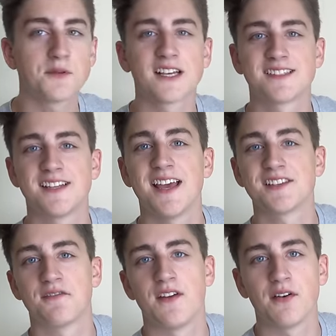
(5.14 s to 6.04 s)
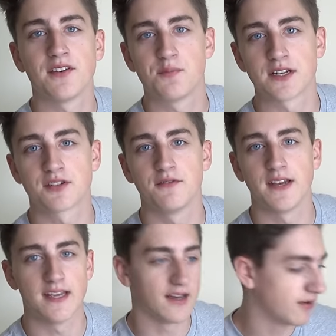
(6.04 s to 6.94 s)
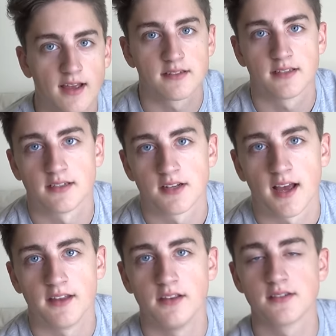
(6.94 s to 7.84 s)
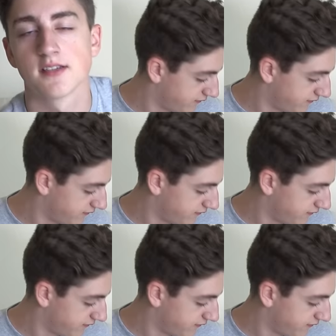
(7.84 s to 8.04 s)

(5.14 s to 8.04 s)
because today is a very special video. Actually, I should hide this.